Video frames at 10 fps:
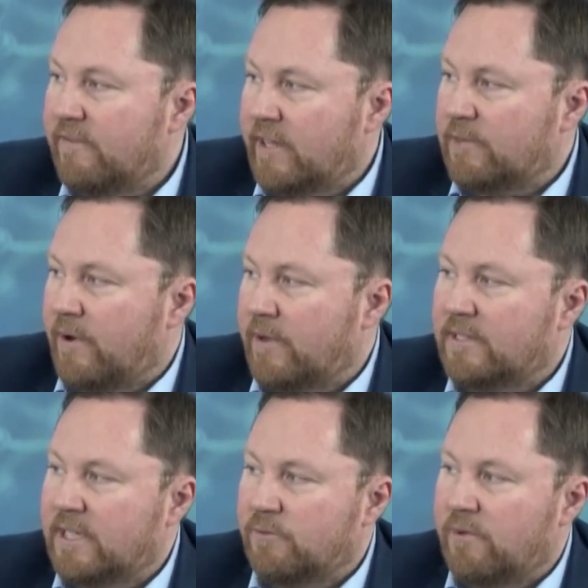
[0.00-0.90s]

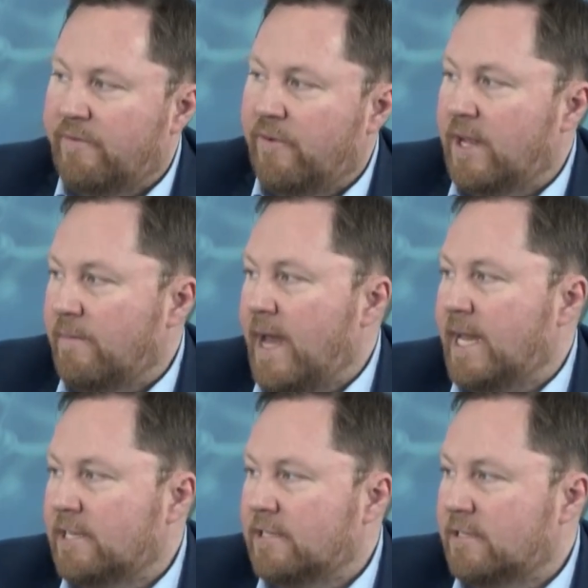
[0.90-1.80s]
experiences with fully
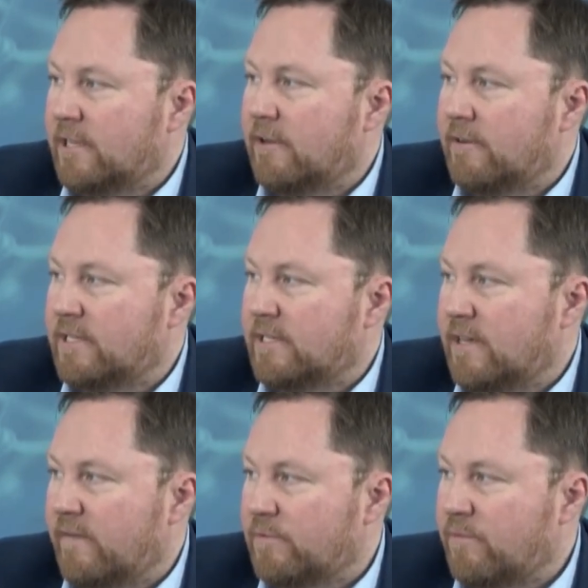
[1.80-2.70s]
managed security
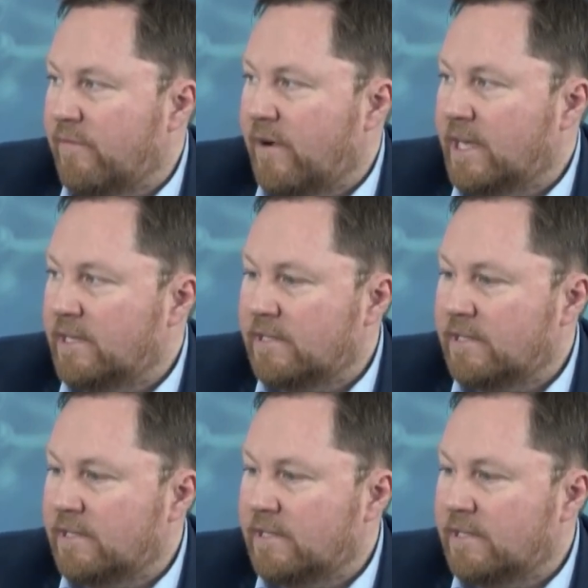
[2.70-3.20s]
service providers